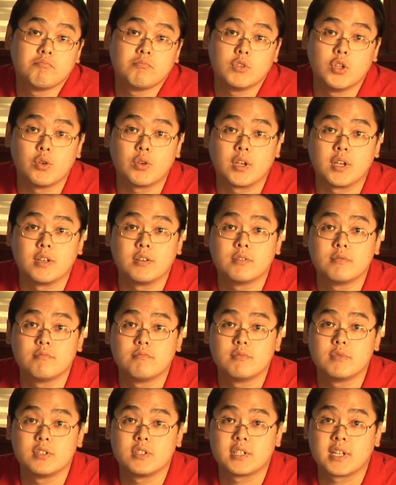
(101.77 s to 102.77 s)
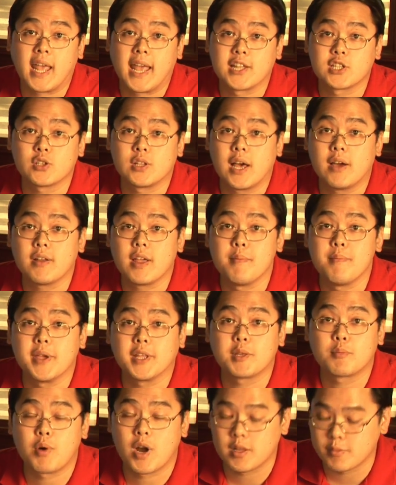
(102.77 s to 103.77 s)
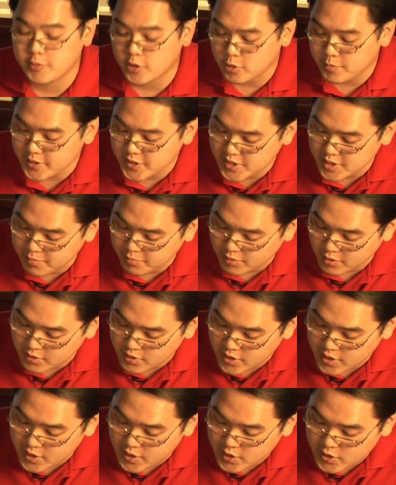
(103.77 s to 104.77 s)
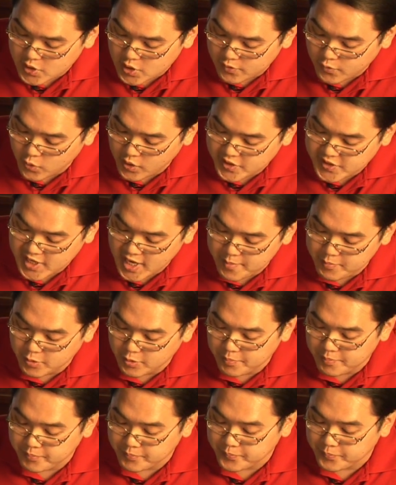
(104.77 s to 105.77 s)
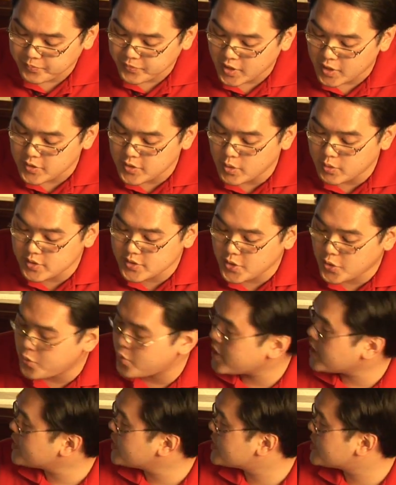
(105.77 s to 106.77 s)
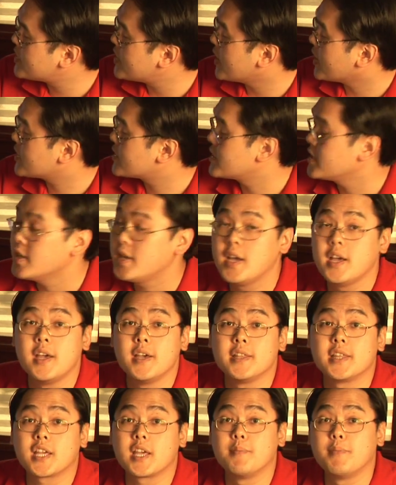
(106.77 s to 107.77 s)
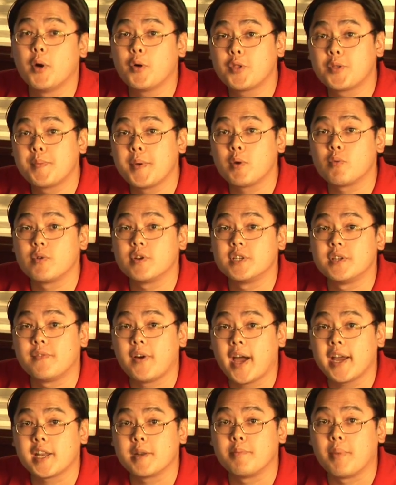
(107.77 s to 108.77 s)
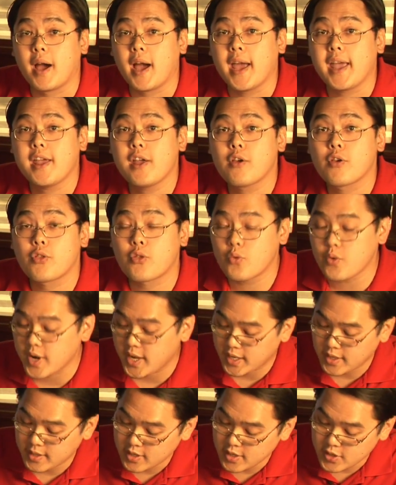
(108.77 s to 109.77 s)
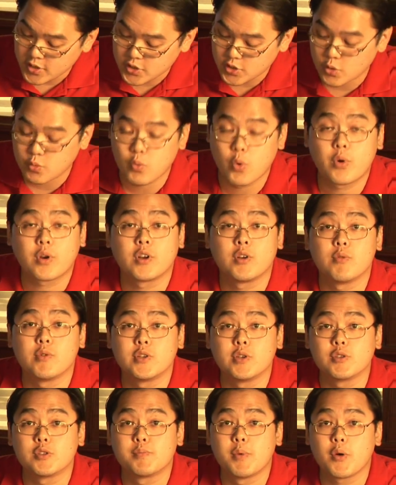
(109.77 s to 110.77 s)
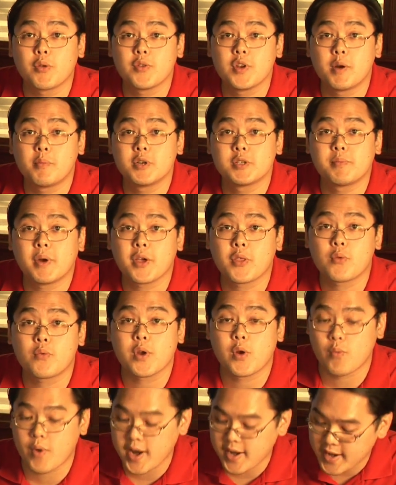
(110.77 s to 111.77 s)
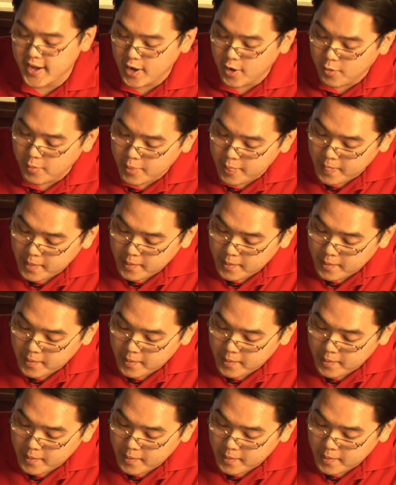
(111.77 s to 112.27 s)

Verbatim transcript: you can cancel out and make the problem a little bit simpler. So for example, notice the 3 and the 6. They can both be divided by 3. So we're going to reduce both numbers by 3 right now.